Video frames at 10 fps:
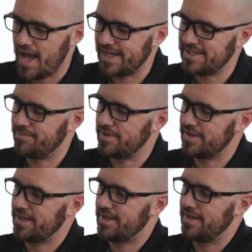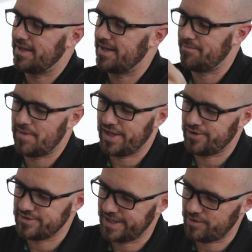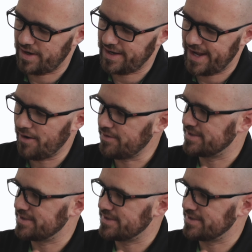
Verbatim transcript: I typically am not using it right now